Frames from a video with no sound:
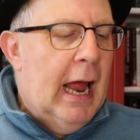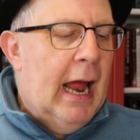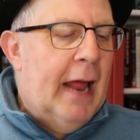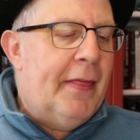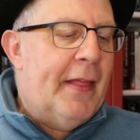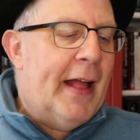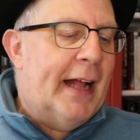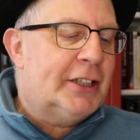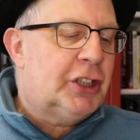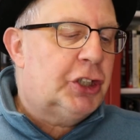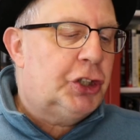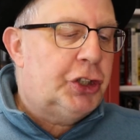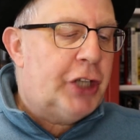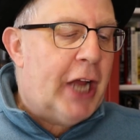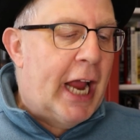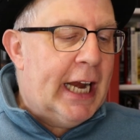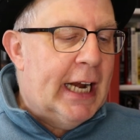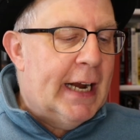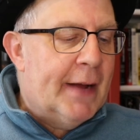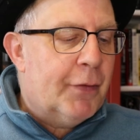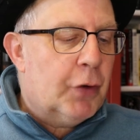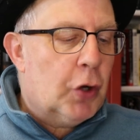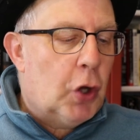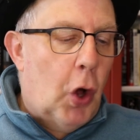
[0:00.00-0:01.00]
And that's
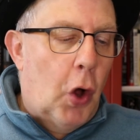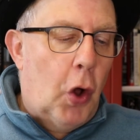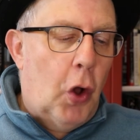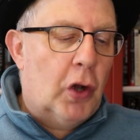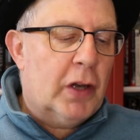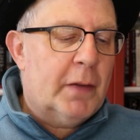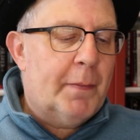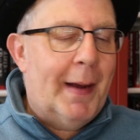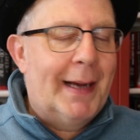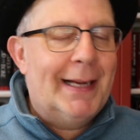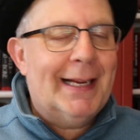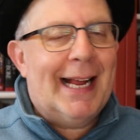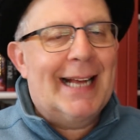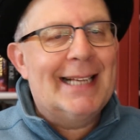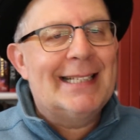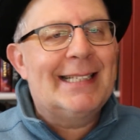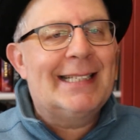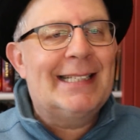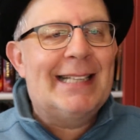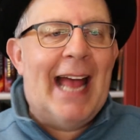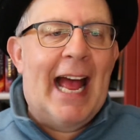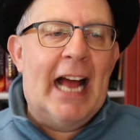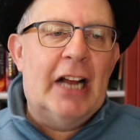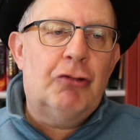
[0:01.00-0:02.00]
Chain of Gold by
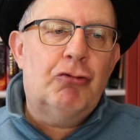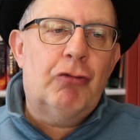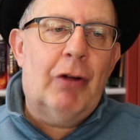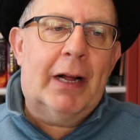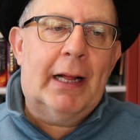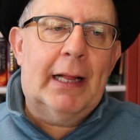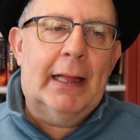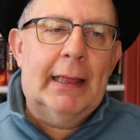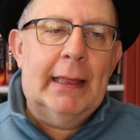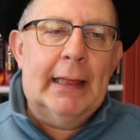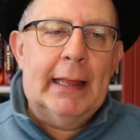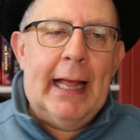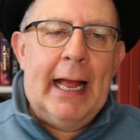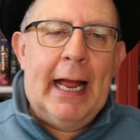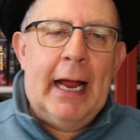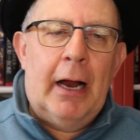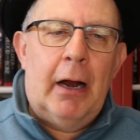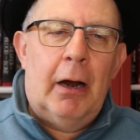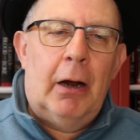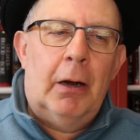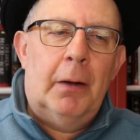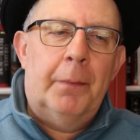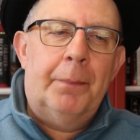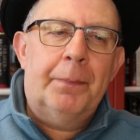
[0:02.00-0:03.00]
Cassandra
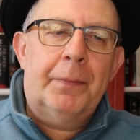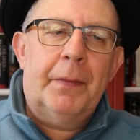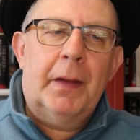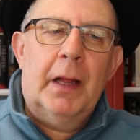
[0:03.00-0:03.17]
Clare.